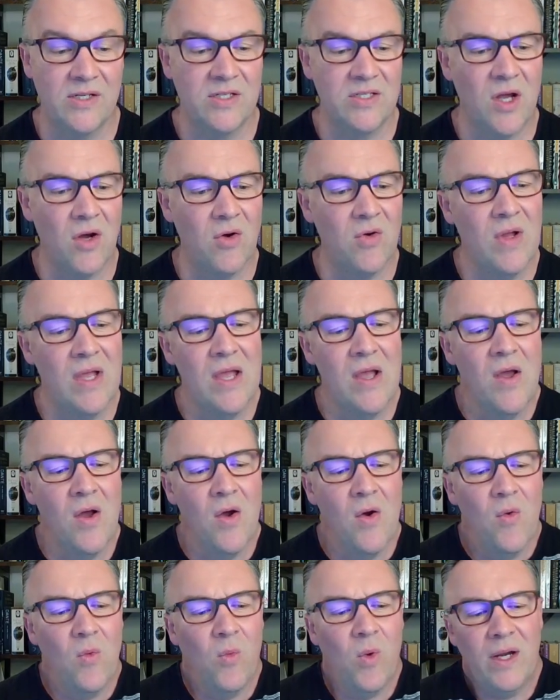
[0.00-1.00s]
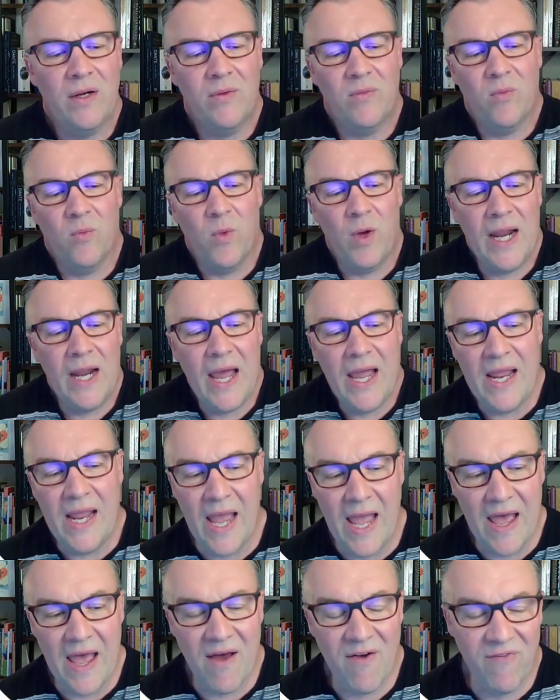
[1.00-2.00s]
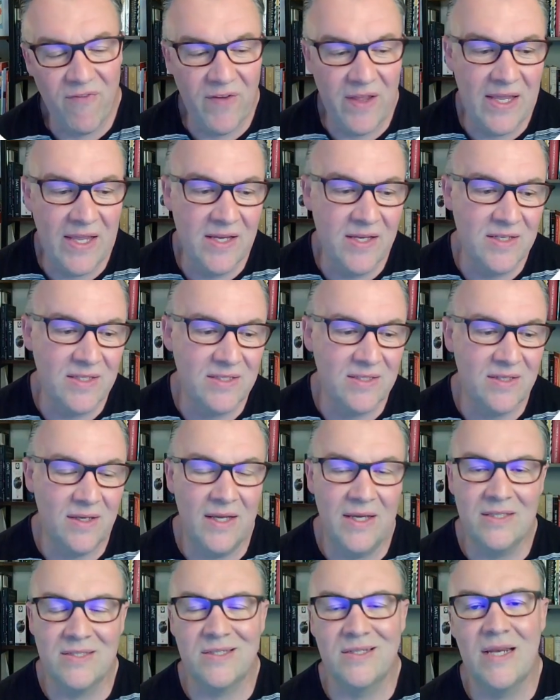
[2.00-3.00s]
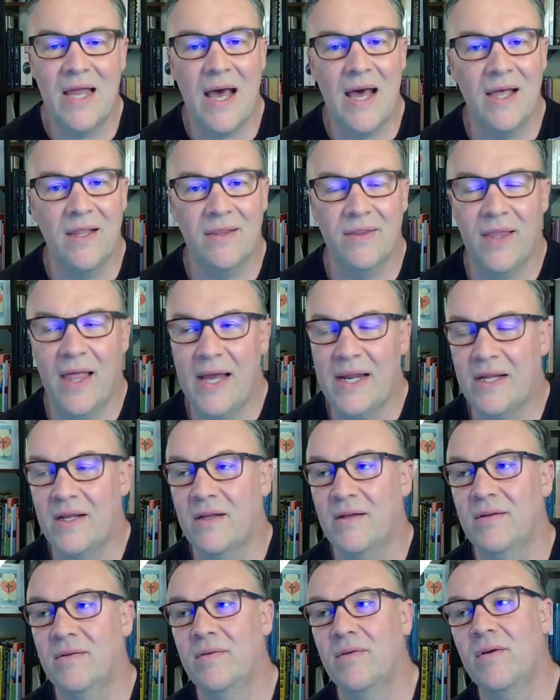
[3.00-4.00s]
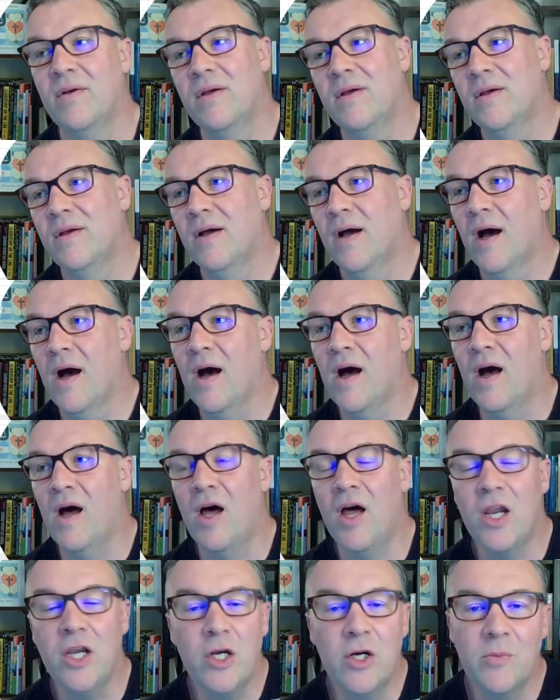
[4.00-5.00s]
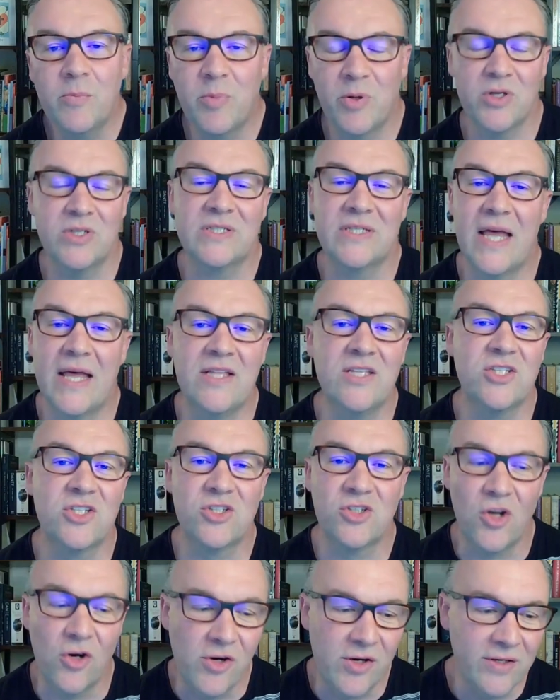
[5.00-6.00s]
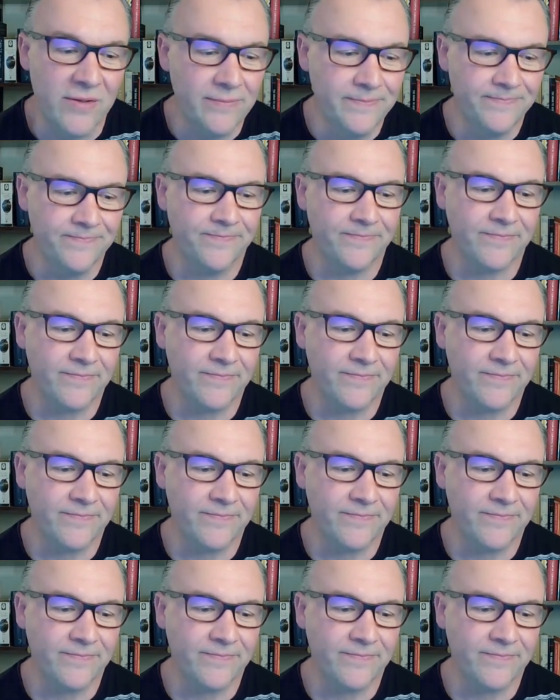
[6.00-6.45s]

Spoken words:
So what I have is, it's not like 100% certain,